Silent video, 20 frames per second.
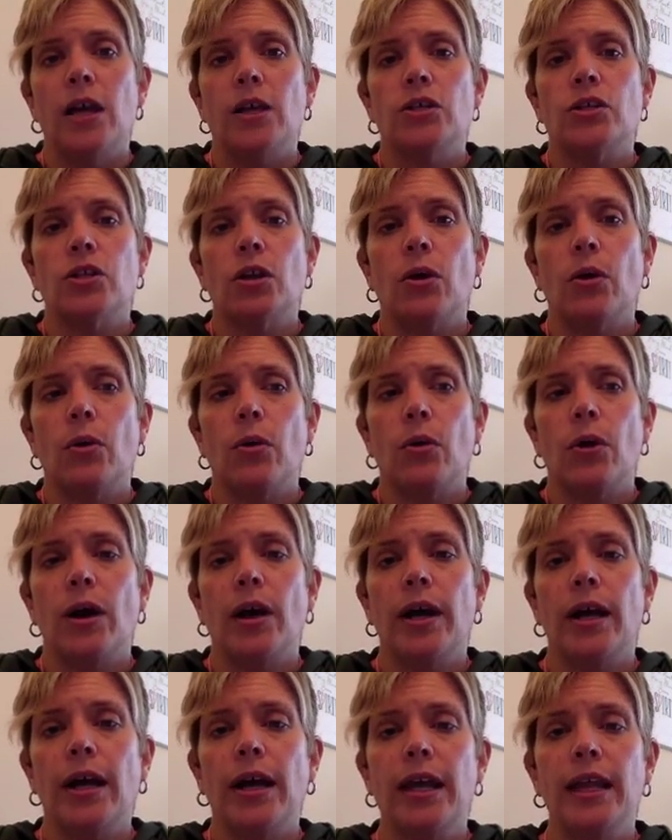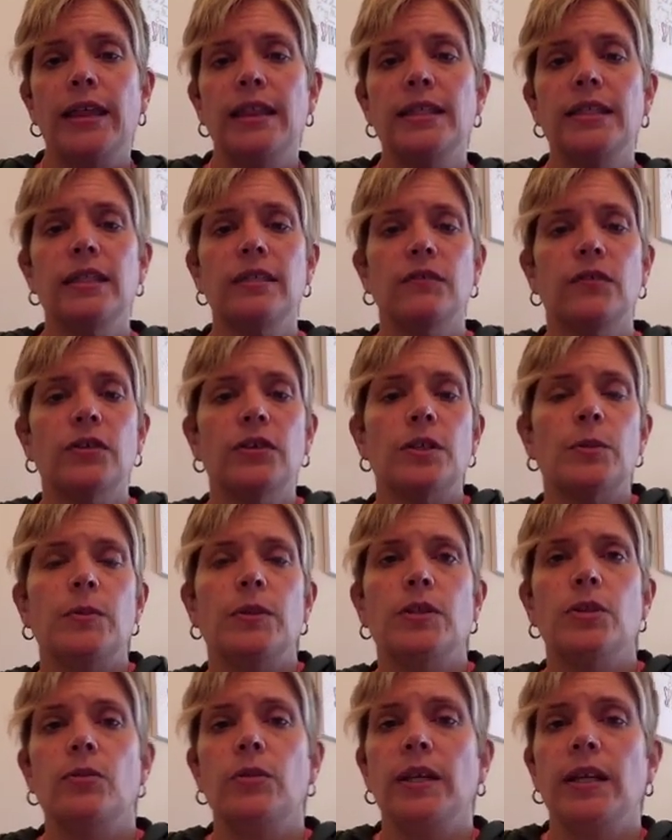So the difference
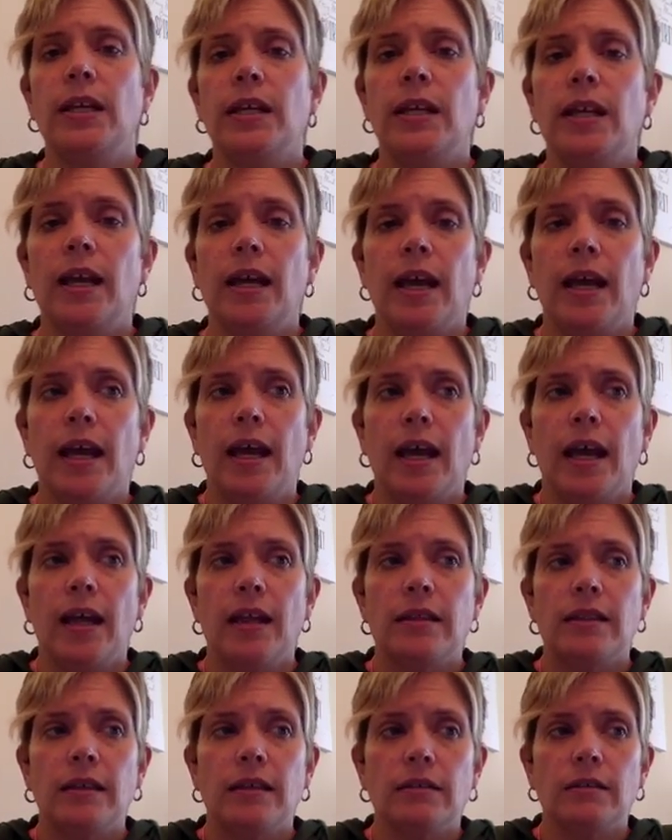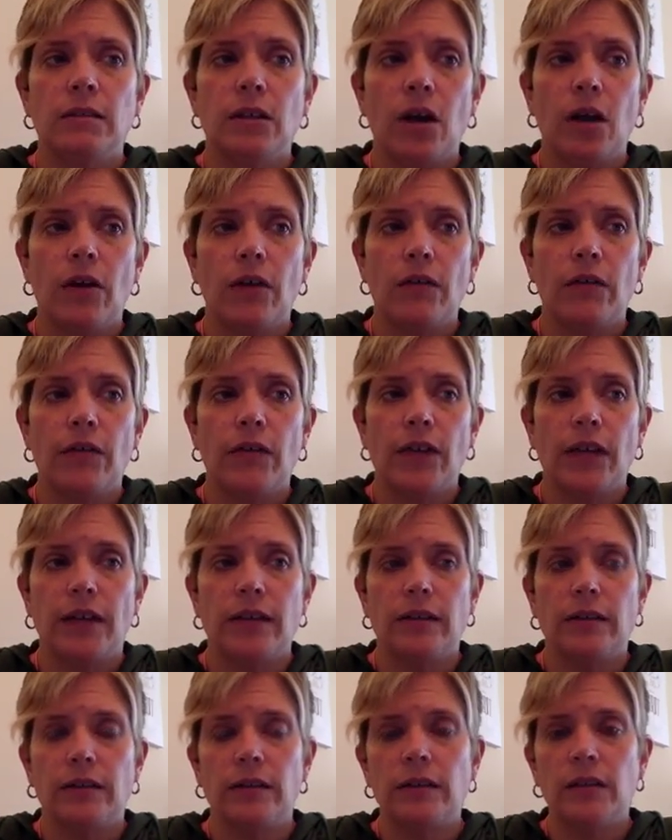between the love
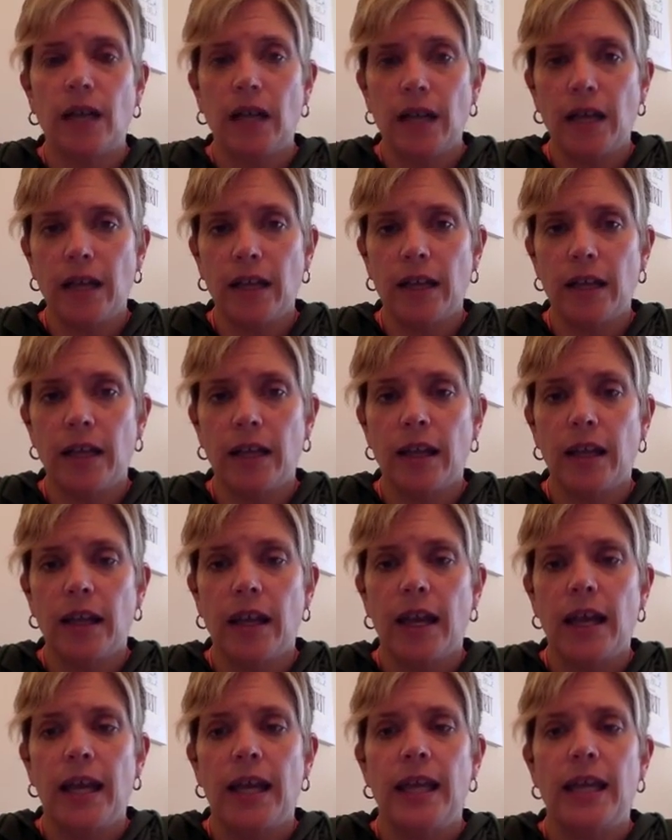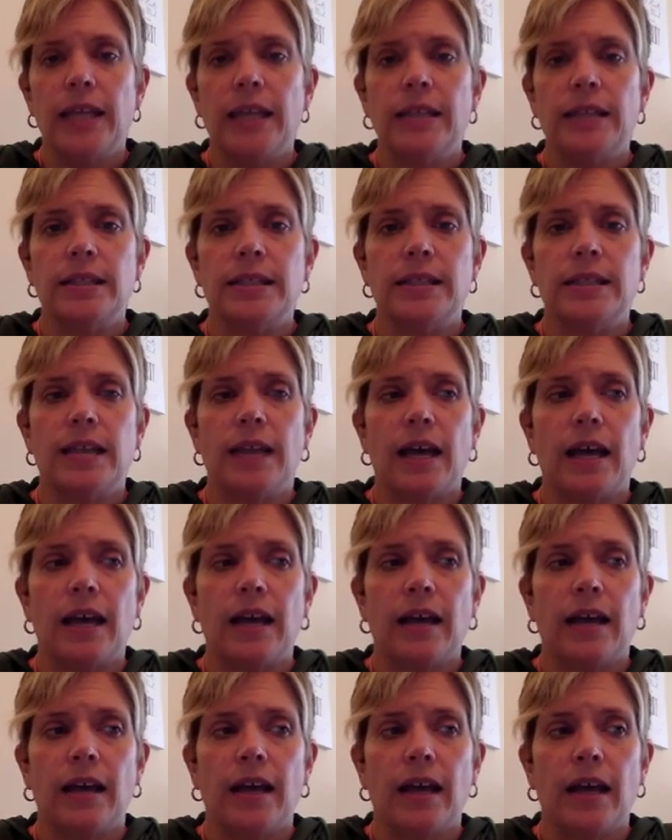and the like is
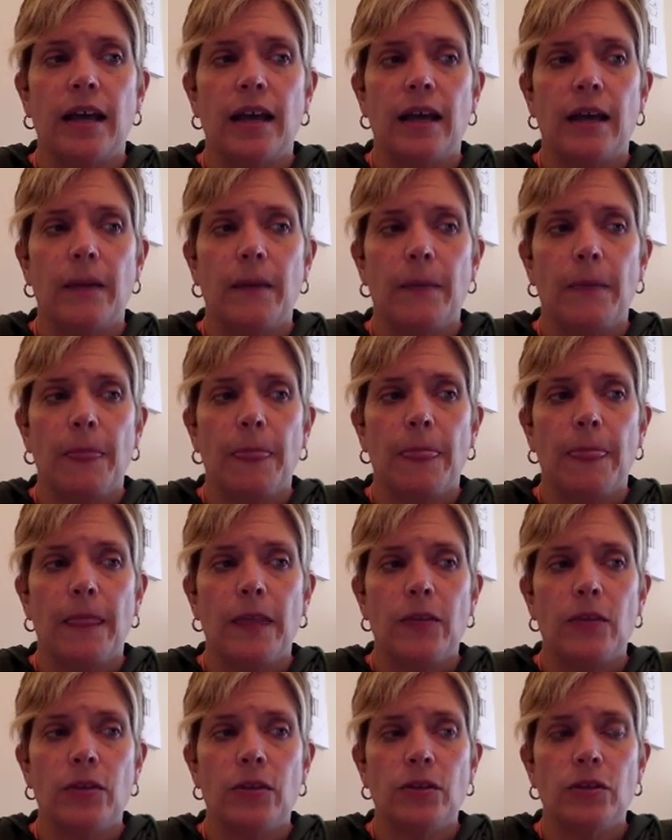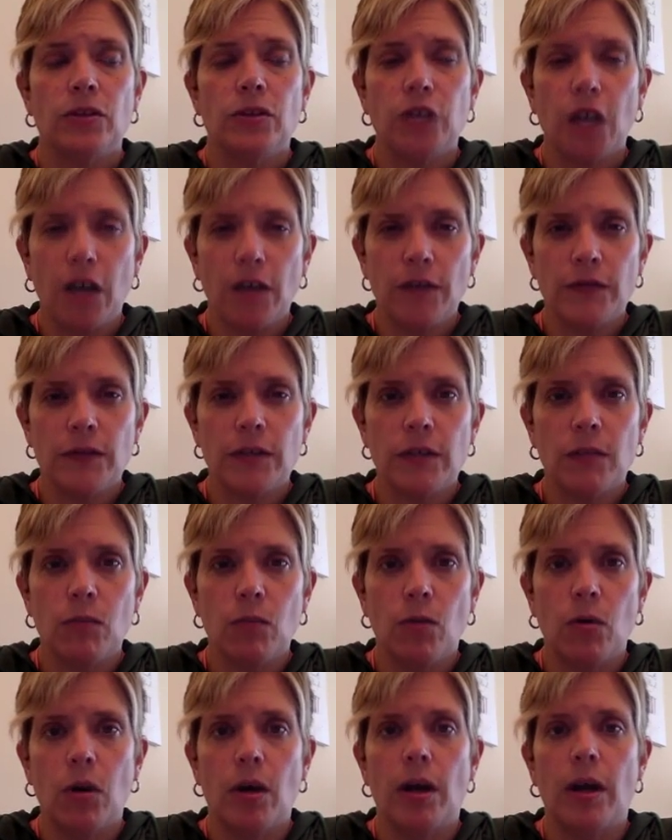that you can love
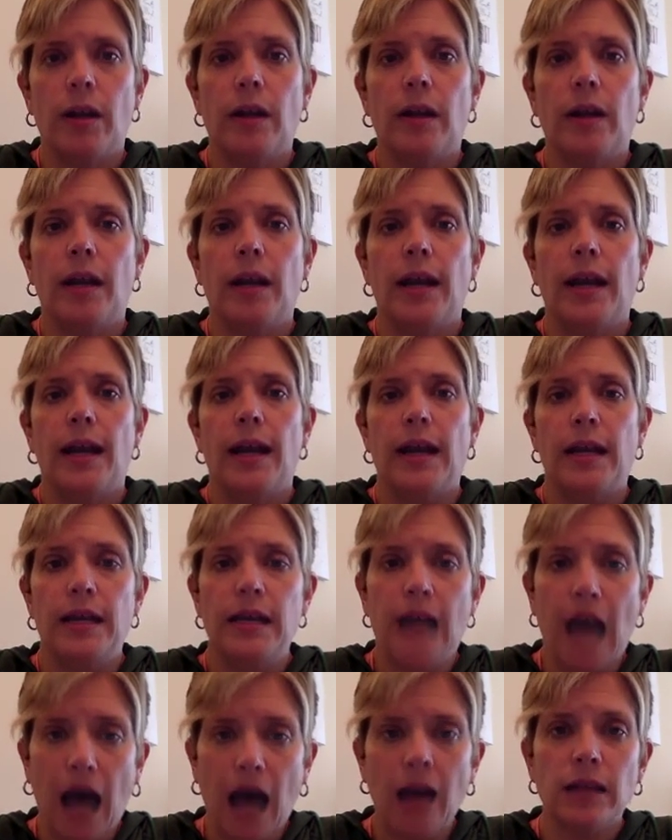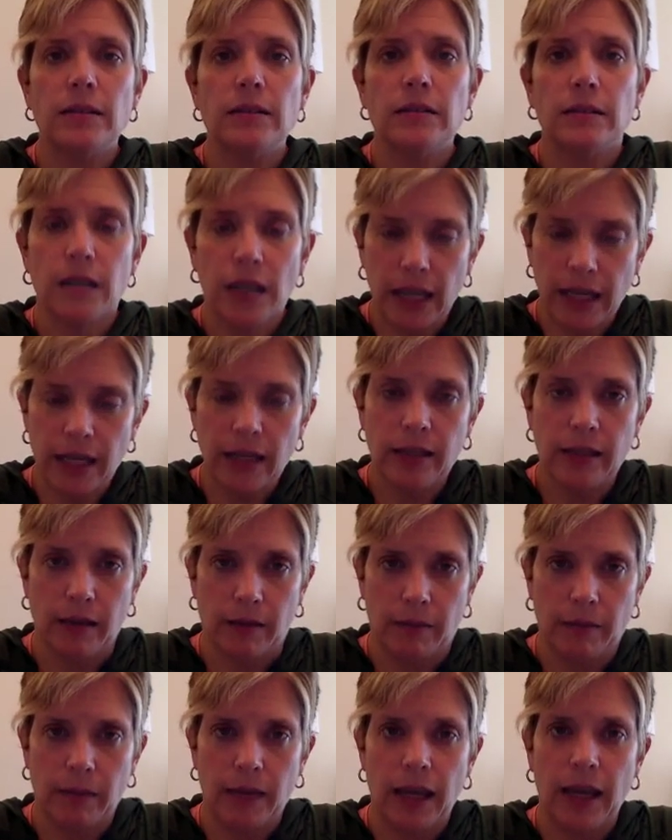someone and not like
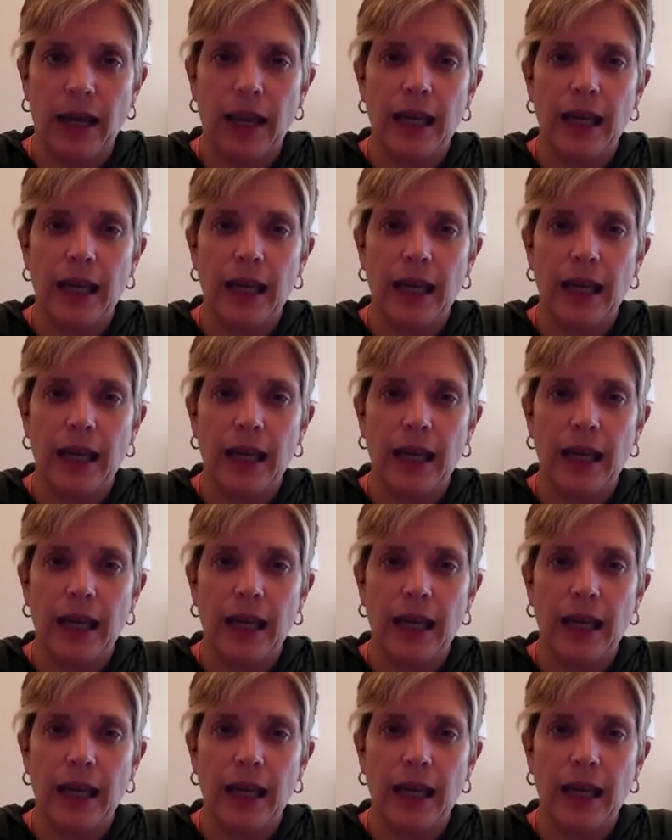them.